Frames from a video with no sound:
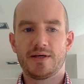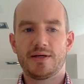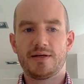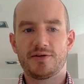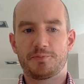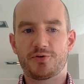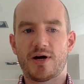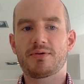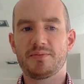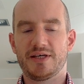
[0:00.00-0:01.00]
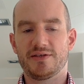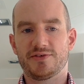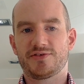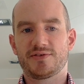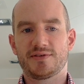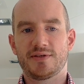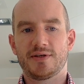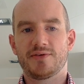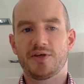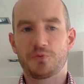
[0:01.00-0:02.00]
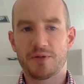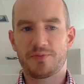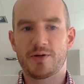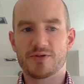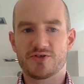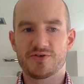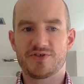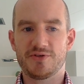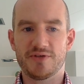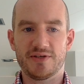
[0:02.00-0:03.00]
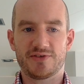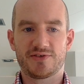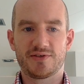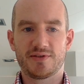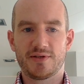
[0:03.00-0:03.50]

Now, the problem is that when publishers do this,